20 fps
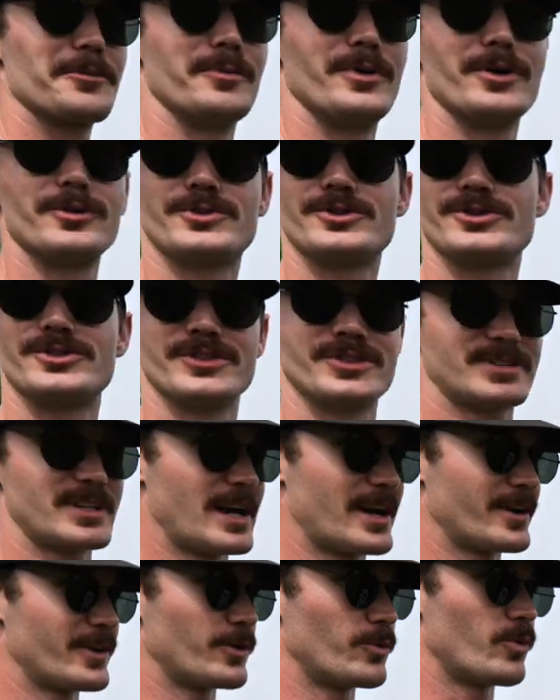boat's just
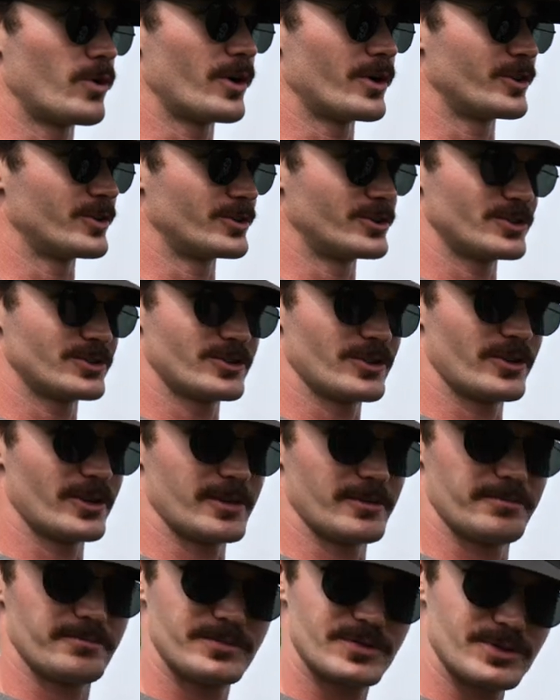out of the water, just on
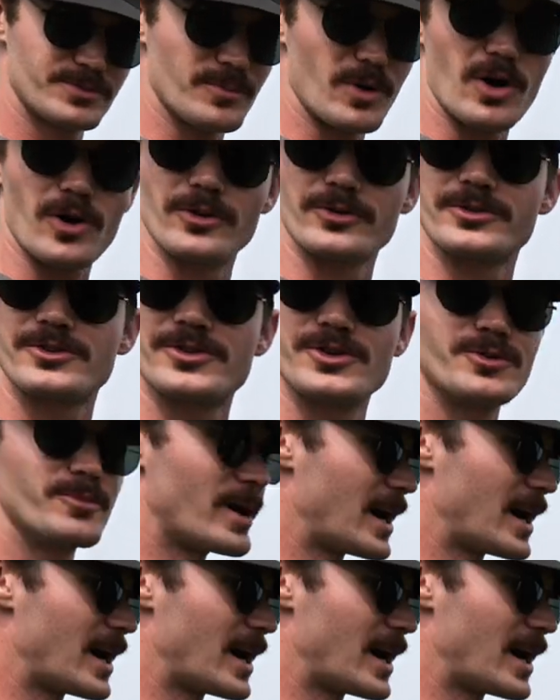a small two